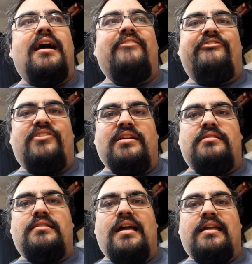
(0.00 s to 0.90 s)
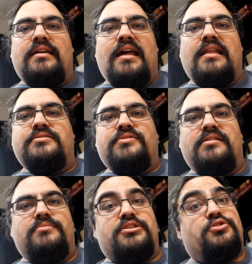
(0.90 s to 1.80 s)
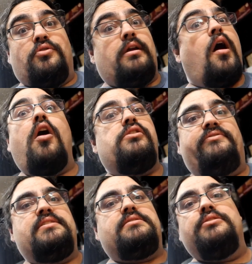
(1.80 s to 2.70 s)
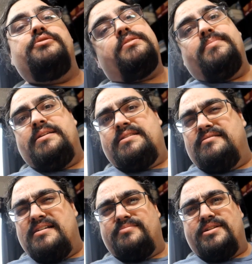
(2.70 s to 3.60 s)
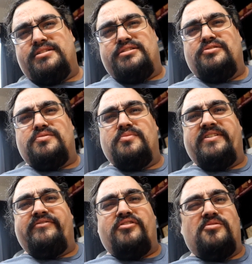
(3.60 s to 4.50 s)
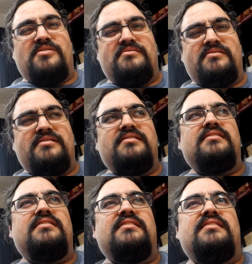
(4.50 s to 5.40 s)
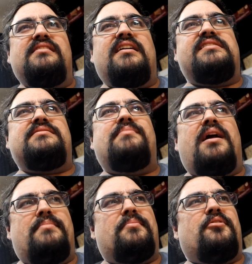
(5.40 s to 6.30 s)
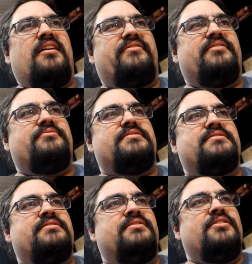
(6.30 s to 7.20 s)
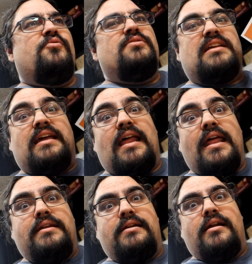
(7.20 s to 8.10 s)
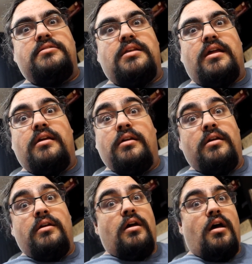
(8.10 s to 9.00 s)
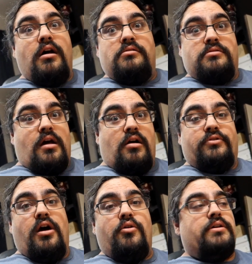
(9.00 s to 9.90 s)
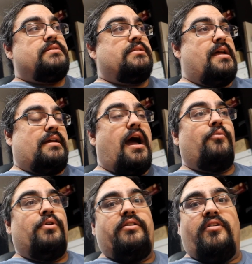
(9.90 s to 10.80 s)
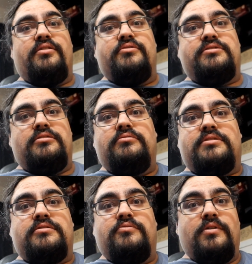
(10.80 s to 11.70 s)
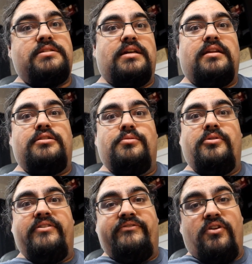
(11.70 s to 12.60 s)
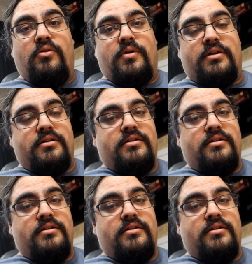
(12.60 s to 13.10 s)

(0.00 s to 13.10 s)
I feel like it ends with him destroying all of his suits, but he still has a bunch of suits moving forward. That's my memory of it, was like it ended and I was like, oh no, he's like got rid of all those suits. What's he gonna do moving forward?